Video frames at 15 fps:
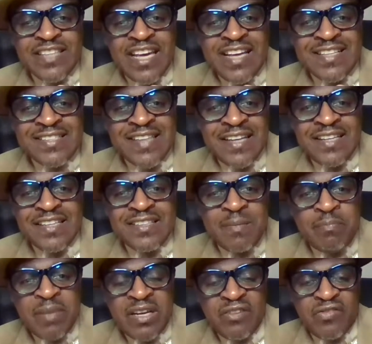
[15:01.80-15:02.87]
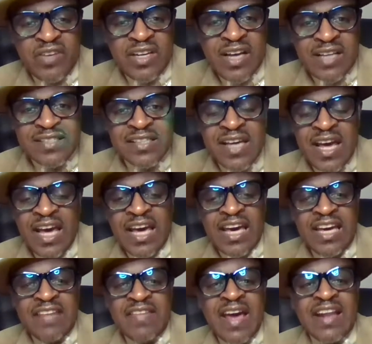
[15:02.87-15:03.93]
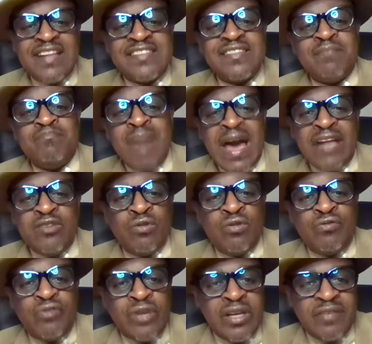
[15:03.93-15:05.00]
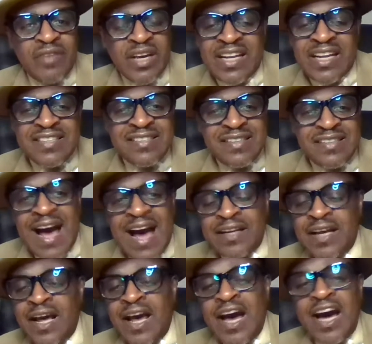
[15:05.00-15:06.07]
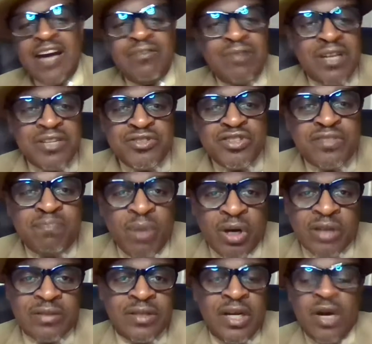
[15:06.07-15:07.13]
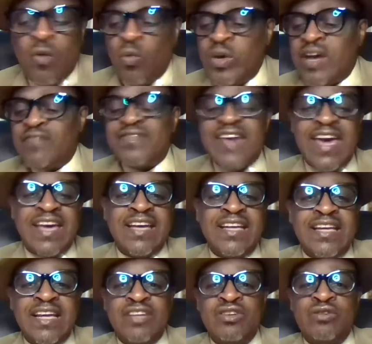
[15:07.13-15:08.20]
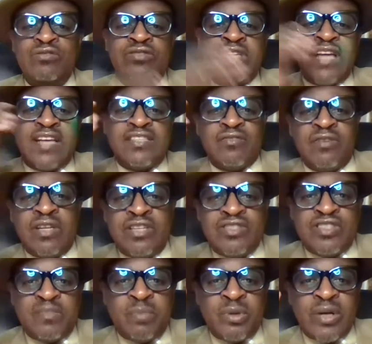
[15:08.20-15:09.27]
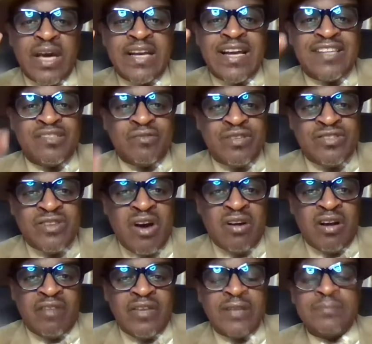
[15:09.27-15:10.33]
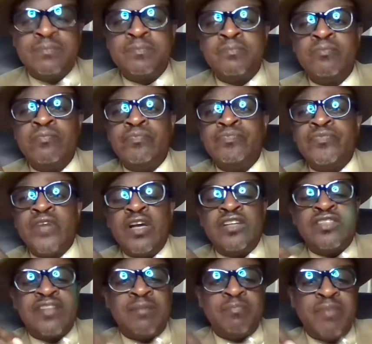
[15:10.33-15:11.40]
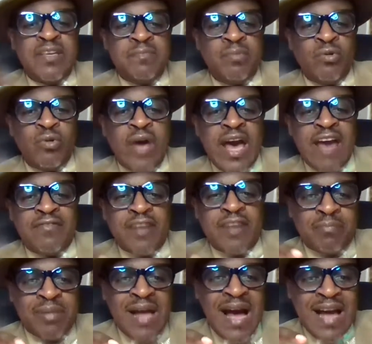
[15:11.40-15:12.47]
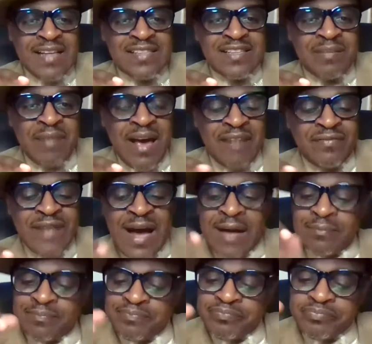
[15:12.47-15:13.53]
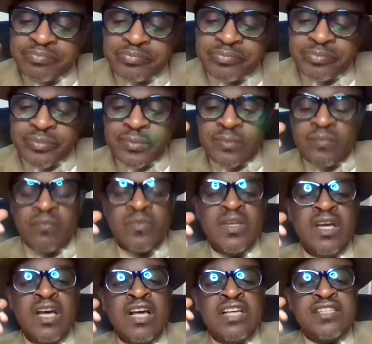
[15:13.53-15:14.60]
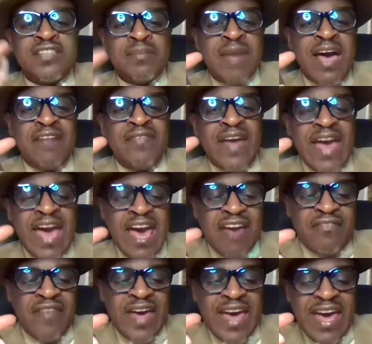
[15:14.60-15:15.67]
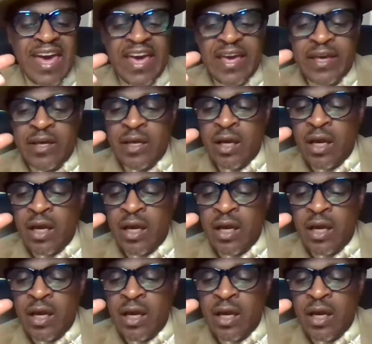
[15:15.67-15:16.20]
intended to benefit us in that it's a manual for living. It is not a religious book. We have taken it and used it as a religious book. And as a result of it, some people have complied, some have not. Some have a